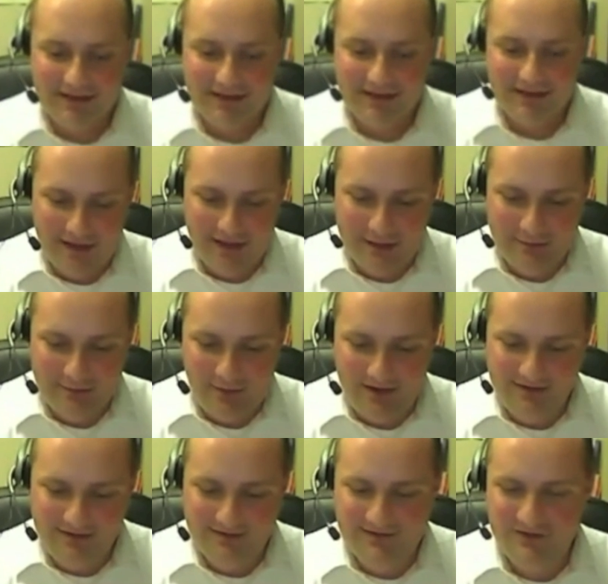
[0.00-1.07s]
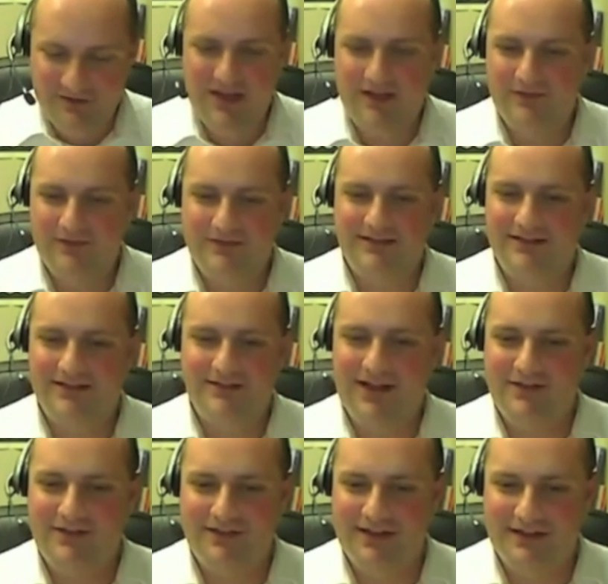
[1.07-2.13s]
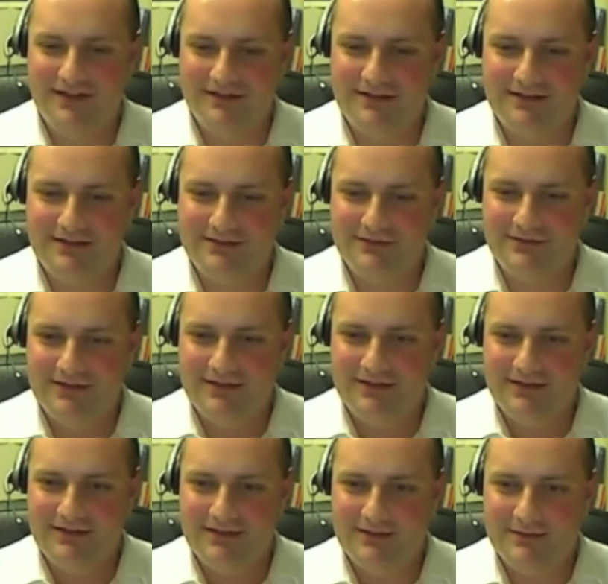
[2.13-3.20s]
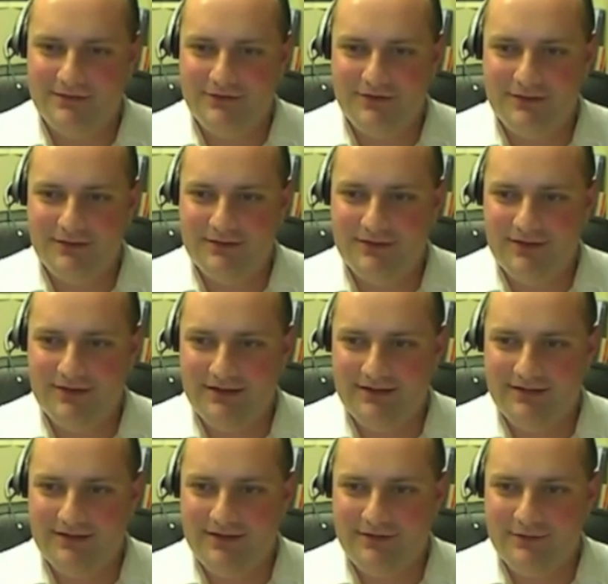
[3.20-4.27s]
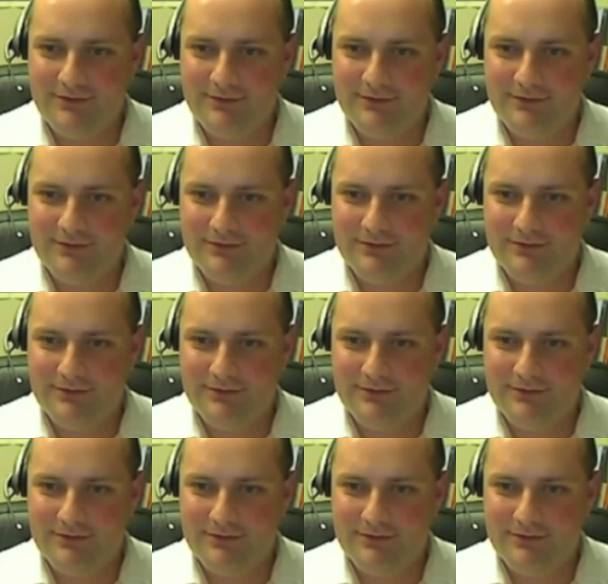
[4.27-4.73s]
Um, I just, did you have did you have to take a lot of chemistry when you got to grad school?